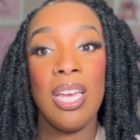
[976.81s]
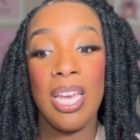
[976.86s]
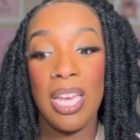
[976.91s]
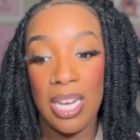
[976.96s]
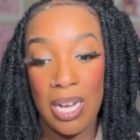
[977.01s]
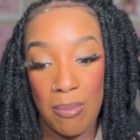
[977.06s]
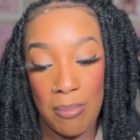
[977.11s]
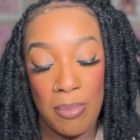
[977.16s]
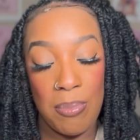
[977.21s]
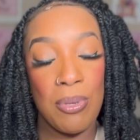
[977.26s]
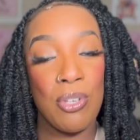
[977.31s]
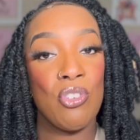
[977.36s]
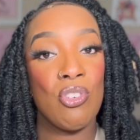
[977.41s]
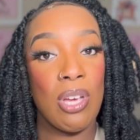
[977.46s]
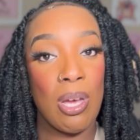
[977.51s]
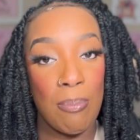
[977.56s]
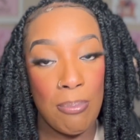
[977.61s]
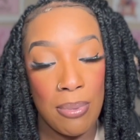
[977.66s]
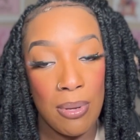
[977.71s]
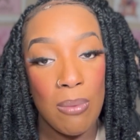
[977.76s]
And I'm going to be
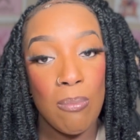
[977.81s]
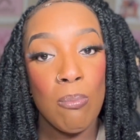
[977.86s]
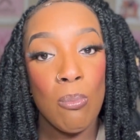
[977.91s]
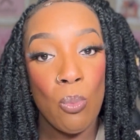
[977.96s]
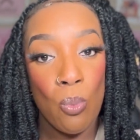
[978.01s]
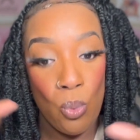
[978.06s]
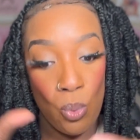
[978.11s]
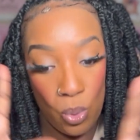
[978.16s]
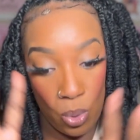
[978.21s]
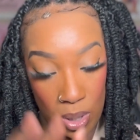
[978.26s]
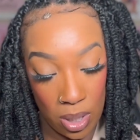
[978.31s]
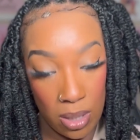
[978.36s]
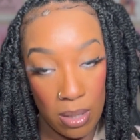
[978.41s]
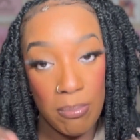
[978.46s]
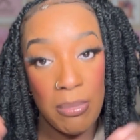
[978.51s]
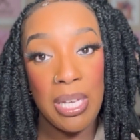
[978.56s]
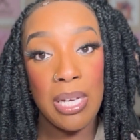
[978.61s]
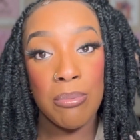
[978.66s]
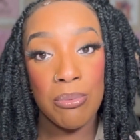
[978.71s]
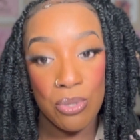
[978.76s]
dropping more
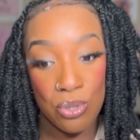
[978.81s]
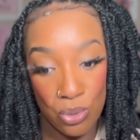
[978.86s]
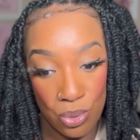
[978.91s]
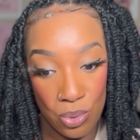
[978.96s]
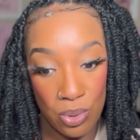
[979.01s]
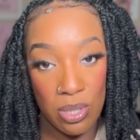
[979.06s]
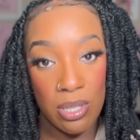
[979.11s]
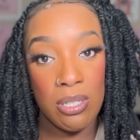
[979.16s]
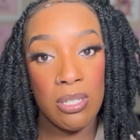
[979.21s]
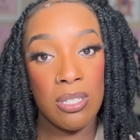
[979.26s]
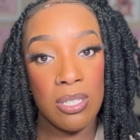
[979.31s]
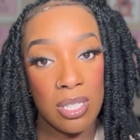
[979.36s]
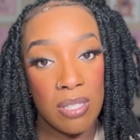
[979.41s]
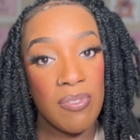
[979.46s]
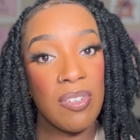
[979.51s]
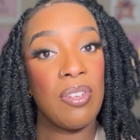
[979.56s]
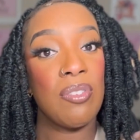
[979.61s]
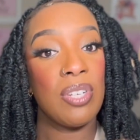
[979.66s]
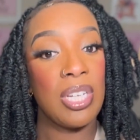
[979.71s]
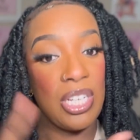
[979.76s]
makeup tutorials,
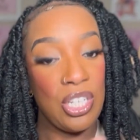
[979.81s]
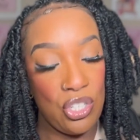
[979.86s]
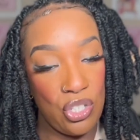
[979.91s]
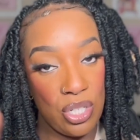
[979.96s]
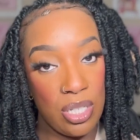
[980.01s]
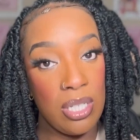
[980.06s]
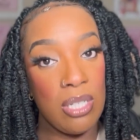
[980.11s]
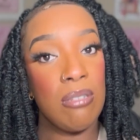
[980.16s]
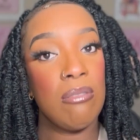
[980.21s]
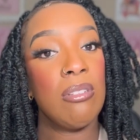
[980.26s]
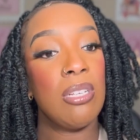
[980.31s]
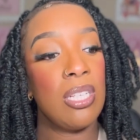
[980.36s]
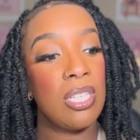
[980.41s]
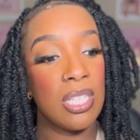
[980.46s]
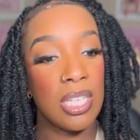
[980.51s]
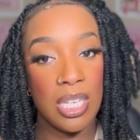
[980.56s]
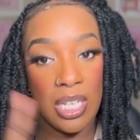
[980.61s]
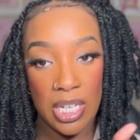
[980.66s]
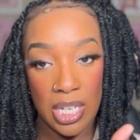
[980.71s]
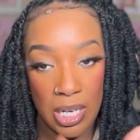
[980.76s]
foundation,
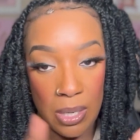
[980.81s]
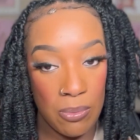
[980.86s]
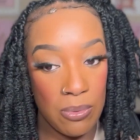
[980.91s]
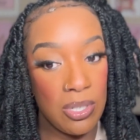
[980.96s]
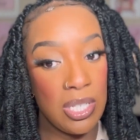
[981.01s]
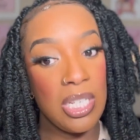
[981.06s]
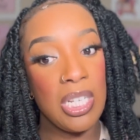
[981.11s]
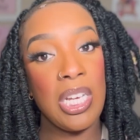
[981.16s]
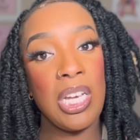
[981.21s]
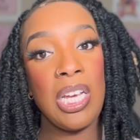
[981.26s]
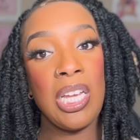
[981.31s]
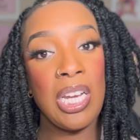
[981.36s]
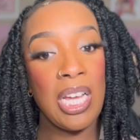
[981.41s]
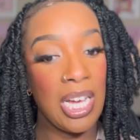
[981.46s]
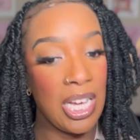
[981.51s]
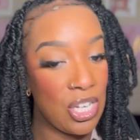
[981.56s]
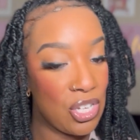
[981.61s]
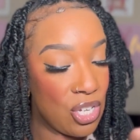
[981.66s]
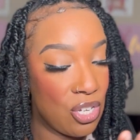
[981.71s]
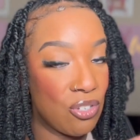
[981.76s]
skincare routine,
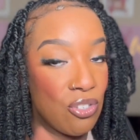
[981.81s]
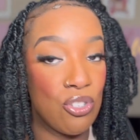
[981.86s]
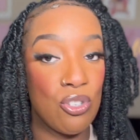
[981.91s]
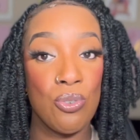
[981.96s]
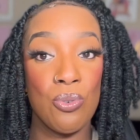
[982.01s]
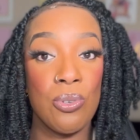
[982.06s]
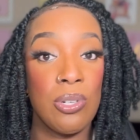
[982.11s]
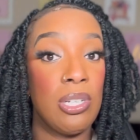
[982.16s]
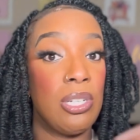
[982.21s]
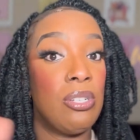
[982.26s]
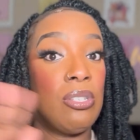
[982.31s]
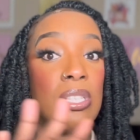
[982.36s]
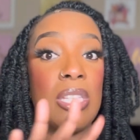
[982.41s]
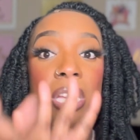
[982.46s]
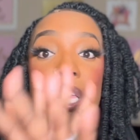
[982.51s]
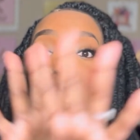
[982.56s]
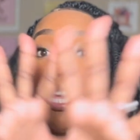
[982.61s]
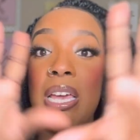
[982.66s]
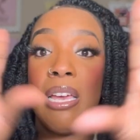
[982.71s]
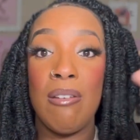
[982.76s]
eyeshadow tutorials,
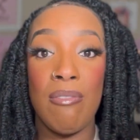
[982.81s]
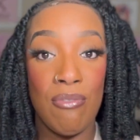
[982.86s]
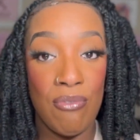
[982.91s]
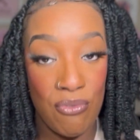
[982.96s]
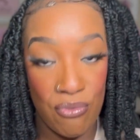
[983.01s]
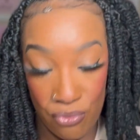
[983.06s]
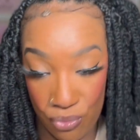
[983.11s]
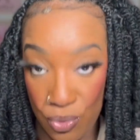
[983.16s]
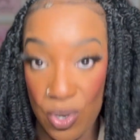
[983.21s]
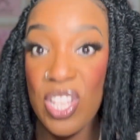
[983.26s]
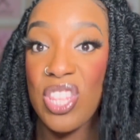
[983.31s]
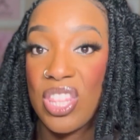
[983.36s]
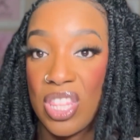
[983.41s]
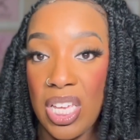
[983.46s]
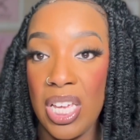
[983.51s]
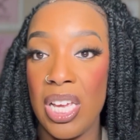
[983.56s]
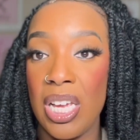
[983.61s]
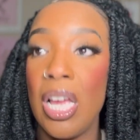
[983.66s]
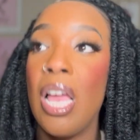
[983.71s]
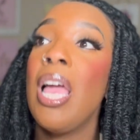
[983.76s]

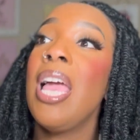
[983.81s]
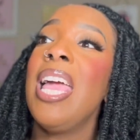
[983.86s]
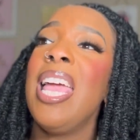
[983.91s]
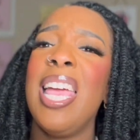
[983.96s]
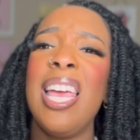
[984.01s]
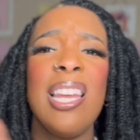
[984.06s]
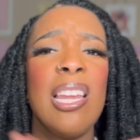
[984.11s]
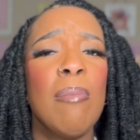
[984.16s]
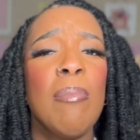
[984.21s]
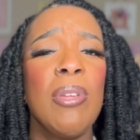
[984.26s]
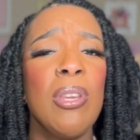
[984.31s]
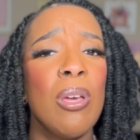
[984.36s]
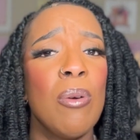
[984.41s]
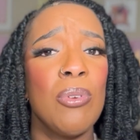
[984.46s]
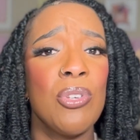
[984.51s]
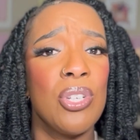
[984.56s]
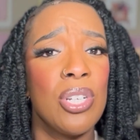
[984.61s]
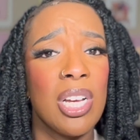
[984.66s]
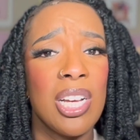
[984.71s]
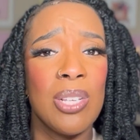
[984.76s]
everything. And let me know
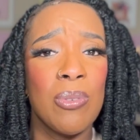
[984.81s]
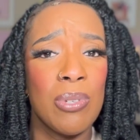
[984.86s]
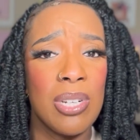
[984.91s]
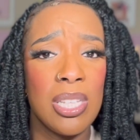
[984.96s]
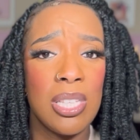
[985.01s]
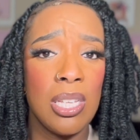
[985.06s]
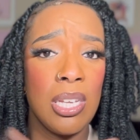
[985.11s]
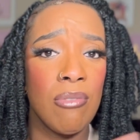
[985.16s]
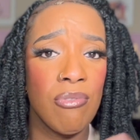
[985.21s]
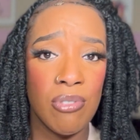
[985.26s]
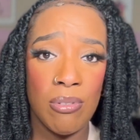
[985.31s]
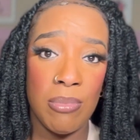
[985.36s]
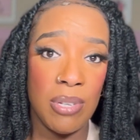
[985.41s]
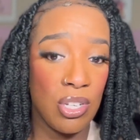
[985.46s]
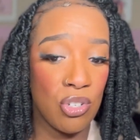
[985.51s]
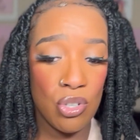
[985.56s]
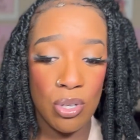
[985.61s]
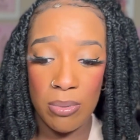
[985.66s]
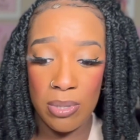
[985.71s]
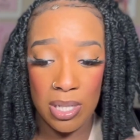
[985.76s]
what you guys want to see from me.
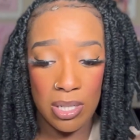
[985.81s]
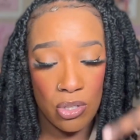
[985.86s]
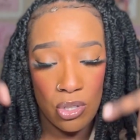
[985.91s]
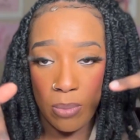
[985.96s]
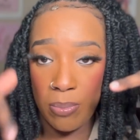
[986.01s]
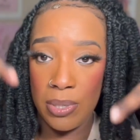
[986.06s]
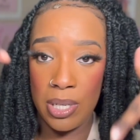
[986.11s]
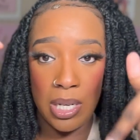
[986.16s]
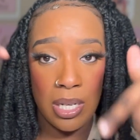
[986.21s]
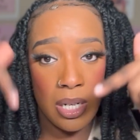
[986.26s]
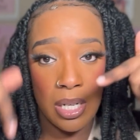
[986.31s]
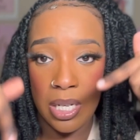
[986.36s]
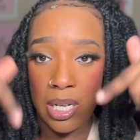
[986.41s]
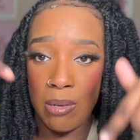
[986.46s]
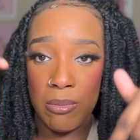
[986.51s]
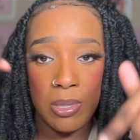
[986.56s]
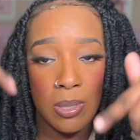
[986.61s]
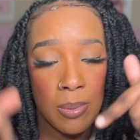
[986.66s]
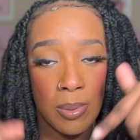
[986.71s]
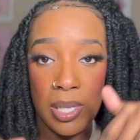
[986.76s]
Drop it down in the
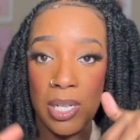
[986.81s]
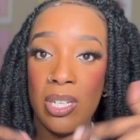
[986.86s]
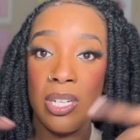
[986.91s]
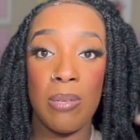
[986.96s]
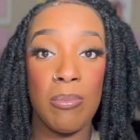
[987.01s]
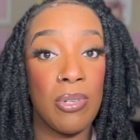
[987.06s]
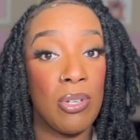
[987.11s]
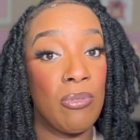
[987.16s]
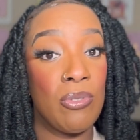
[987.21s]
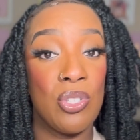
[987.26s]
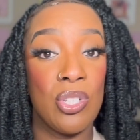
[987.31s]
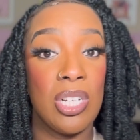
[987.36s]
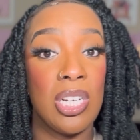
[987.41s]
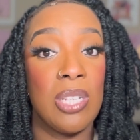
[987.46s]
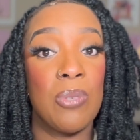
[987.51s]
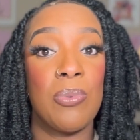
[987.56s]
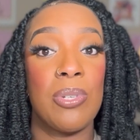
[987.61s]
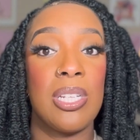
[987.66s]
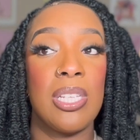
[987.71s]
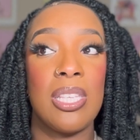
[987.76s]
comments below. Let me know what you guys
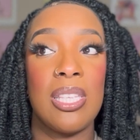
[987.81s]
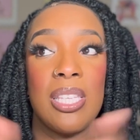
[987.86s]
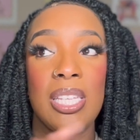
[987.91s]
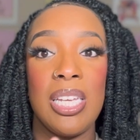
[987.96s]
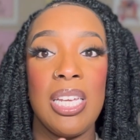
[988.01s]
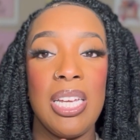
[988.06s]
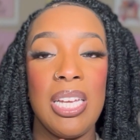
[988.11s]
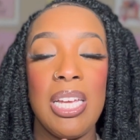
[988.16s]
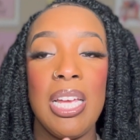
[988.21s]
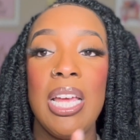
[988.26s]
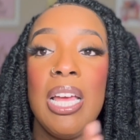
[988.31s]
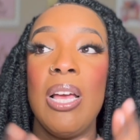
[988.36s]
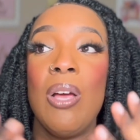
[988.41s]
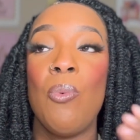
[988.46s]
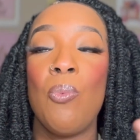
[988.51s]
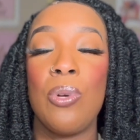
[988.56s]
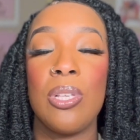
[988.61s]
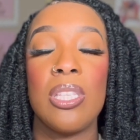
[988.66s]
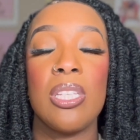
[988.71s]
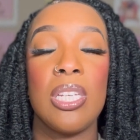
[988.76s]
want to see.
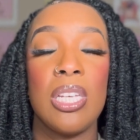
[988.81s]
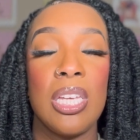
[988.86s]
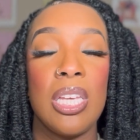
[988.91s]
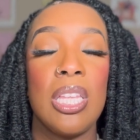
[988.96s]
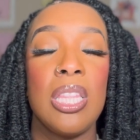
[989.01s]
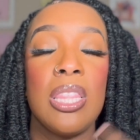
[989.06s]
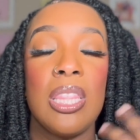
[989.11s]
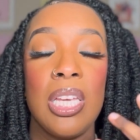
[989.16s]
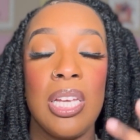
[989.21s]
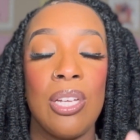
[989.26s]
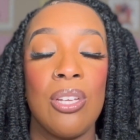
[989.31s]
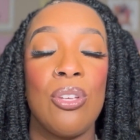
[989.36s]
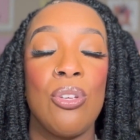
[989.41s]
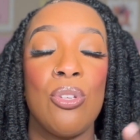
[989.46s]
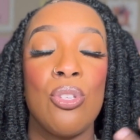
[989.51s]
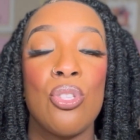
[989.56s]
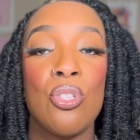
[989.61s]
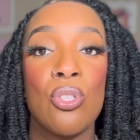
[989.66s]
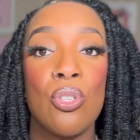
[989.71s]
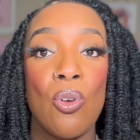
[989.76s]
Once again, thank you
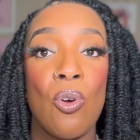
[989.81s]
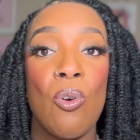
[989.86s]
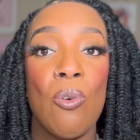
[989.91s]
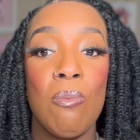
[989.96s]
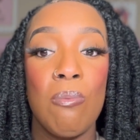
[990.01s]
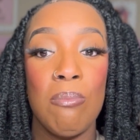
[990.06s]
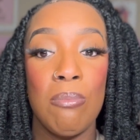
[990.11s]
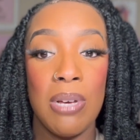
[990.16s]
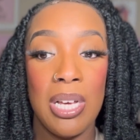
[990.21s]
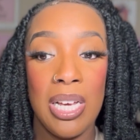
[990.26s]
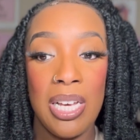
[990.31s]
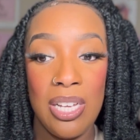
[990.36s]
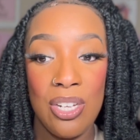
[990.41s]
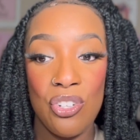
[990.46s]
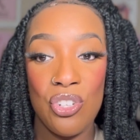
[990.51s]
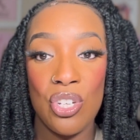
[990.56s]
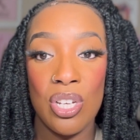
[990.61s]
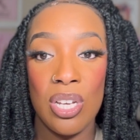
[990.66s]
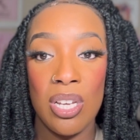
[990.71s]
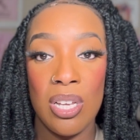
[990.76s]
so
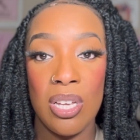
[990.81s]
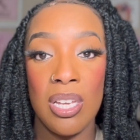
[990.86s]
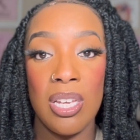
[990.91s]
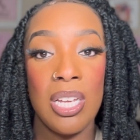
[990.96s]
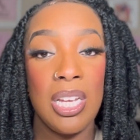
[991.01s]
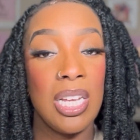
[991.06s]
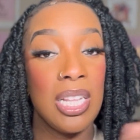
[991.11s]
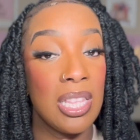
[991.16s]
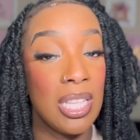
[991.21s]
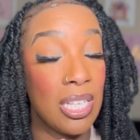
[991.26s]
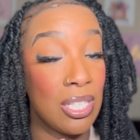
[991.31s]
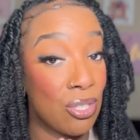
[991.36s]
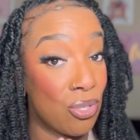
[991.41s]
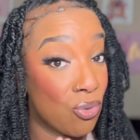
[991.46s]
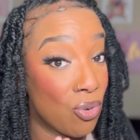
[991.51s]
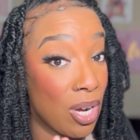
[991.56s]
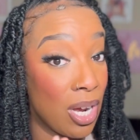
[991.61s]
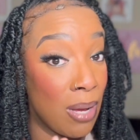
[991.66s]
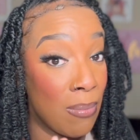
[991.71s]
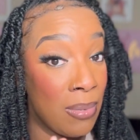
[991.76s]
much. Hit that
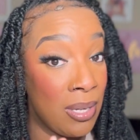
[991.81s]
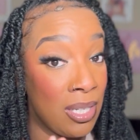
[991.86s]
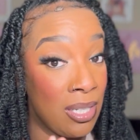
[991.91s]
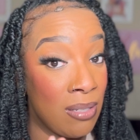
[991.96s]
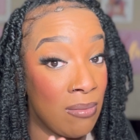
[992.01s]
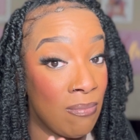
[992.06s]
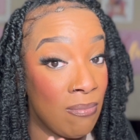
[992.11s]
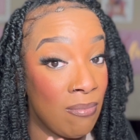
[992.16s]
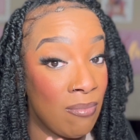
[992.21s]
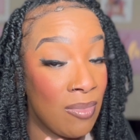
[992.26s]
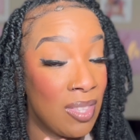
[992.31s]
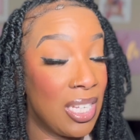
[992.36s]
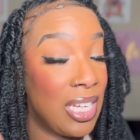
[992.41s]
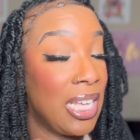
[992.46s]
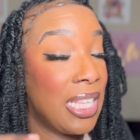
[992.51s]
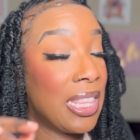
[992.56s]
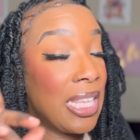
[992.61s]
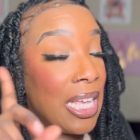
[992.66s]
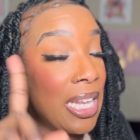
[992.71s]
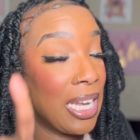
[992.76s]
subscribe button.
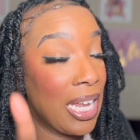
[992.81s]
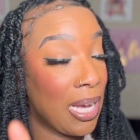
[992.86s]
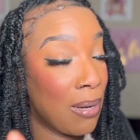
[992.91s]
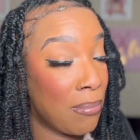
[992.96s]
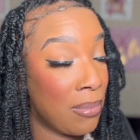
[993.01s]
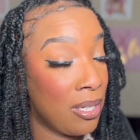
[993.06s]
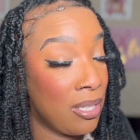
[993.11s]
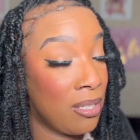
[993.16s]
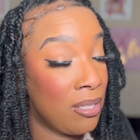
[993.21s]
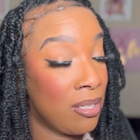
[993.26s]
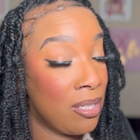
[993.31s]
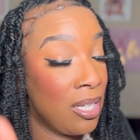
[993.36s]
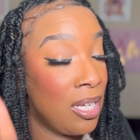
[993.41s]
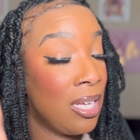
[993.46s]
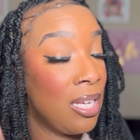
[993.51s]
Hit that like button.